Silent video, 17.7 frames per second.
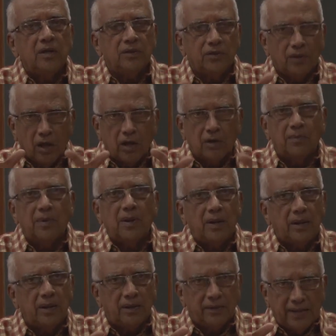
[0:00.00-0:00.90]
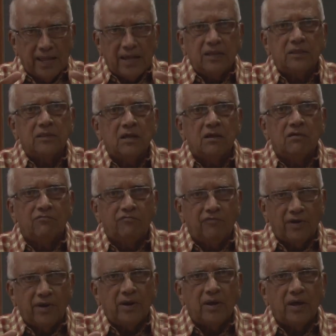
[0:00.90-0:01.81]
normal length
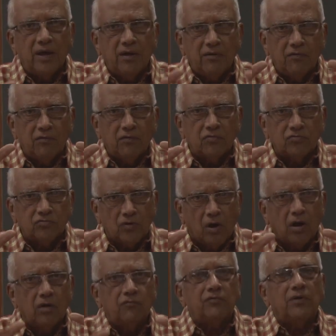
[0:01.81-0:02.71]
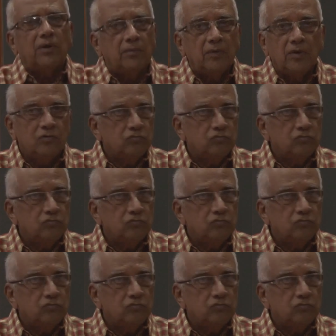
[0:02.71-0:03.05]
for a song film.